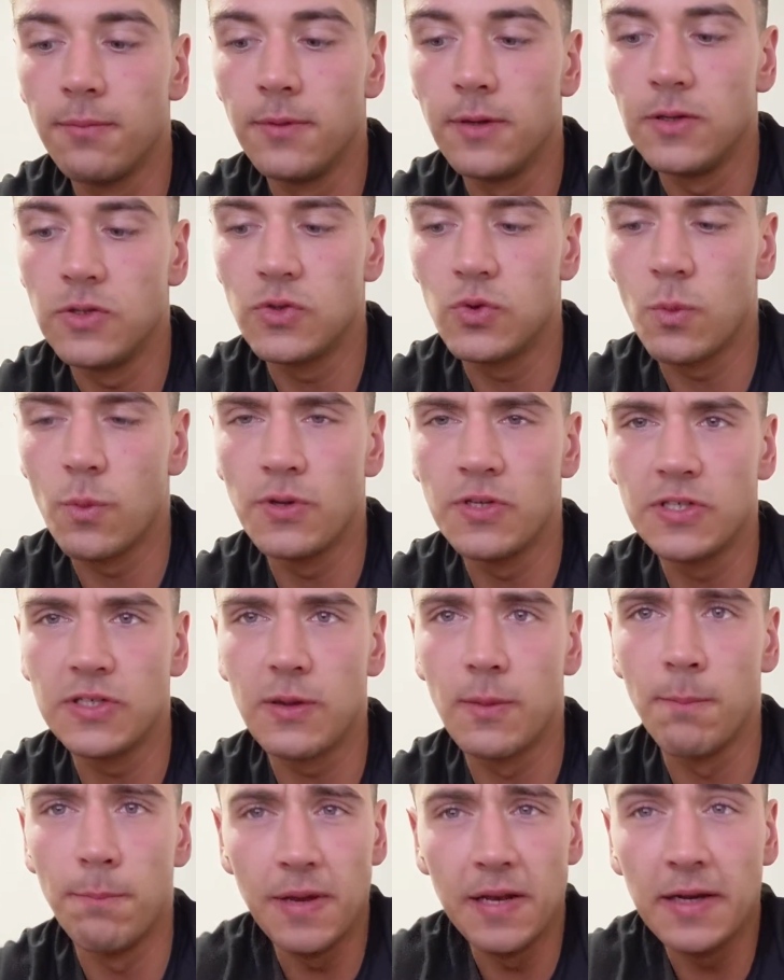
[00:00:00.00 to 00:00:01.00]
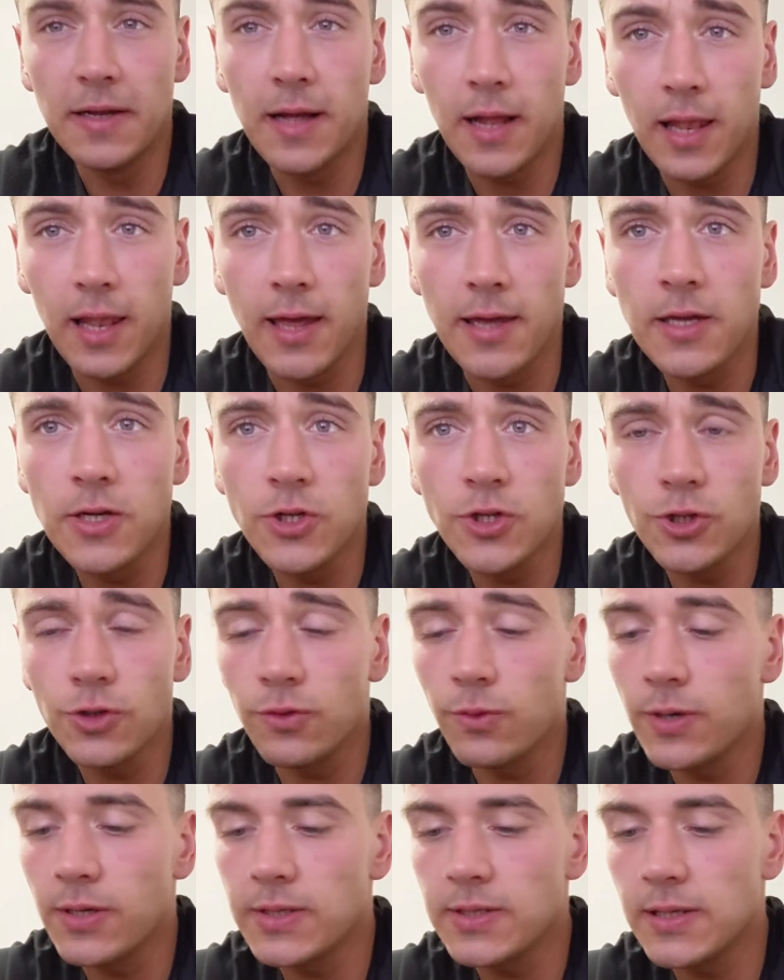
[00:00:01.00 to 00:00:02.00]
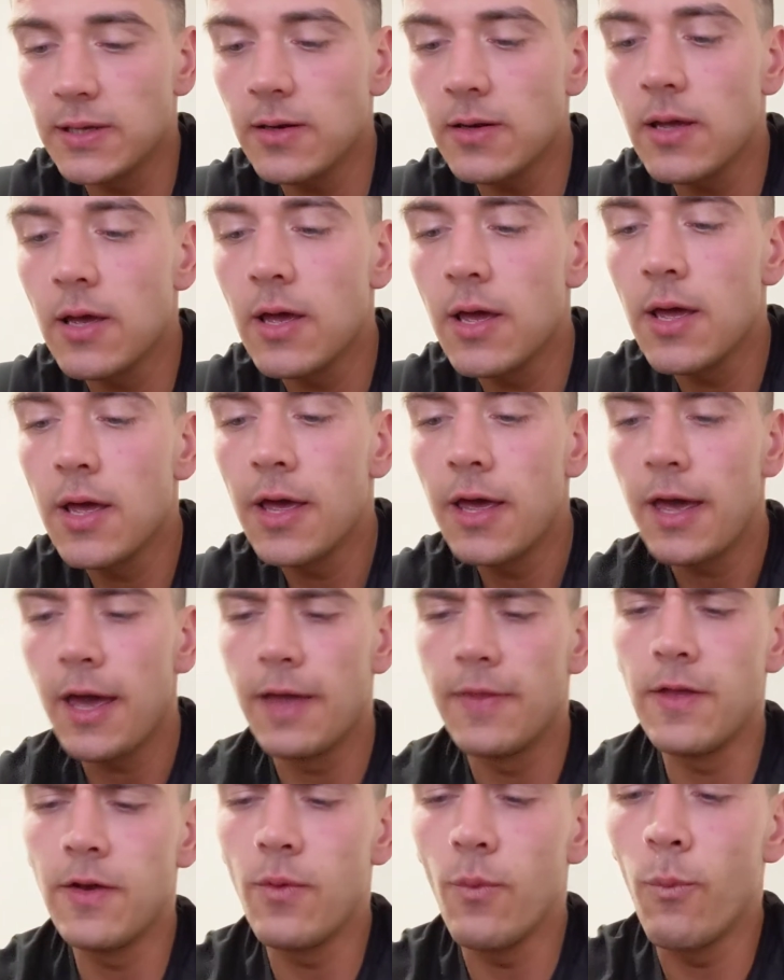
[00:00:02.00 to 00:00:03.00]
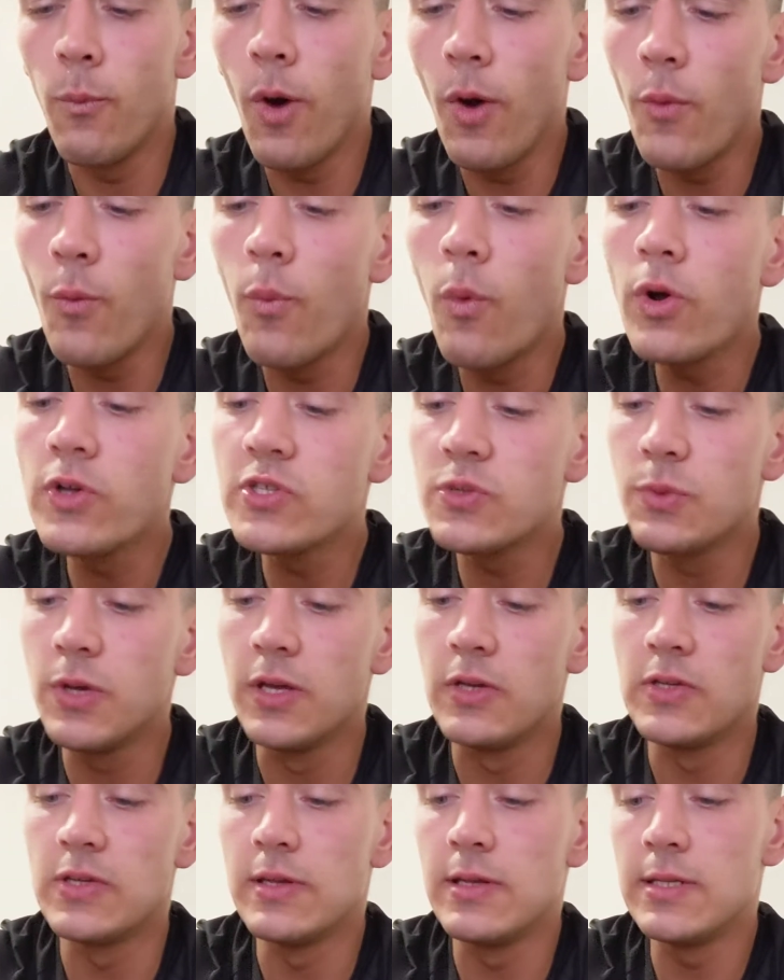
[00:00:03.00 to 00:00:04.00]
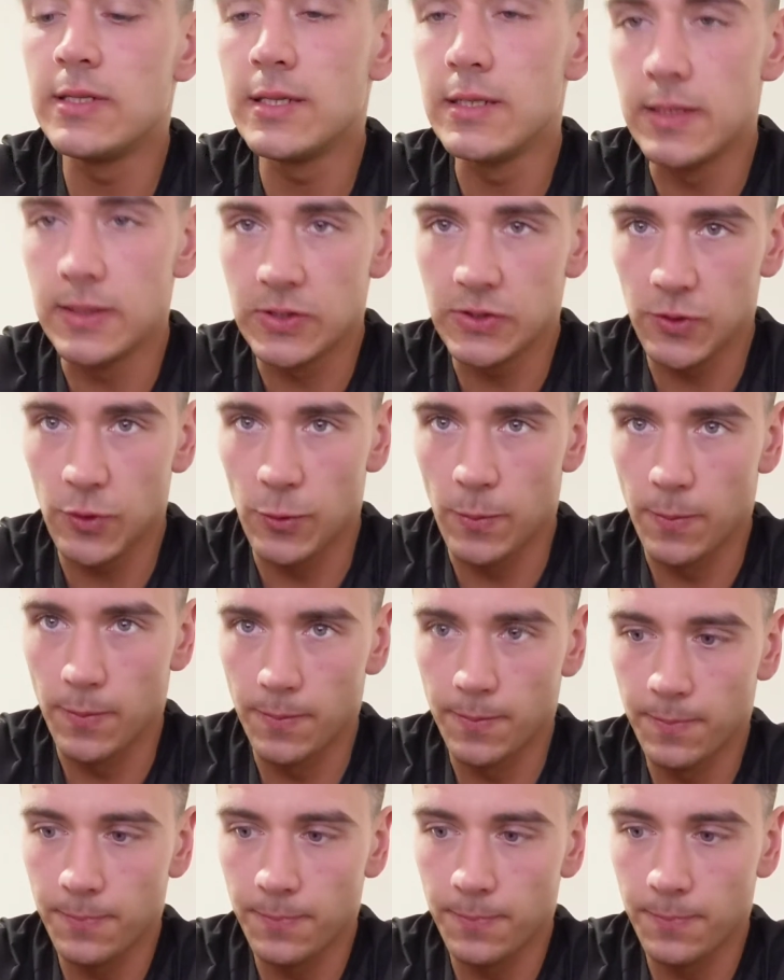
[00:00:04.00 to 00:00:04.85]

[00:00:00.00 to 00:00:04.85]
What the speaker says: It's almost a bit clayish to an extent. And then what was weird, so this is the scoop.